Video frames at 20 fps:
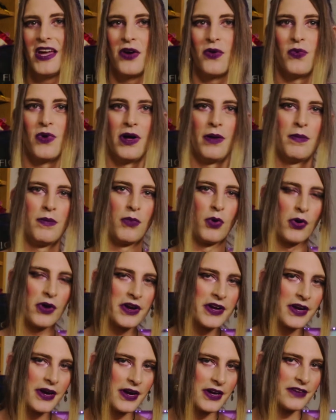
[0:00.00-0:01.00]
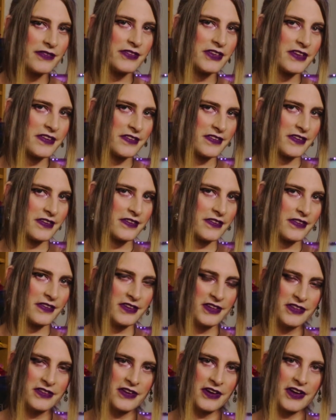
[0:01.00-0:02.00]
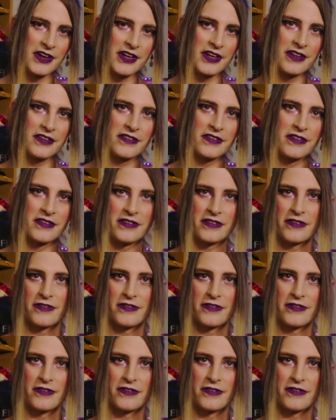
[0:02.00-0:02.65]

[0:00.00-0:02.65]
while more narrative distance leads audiences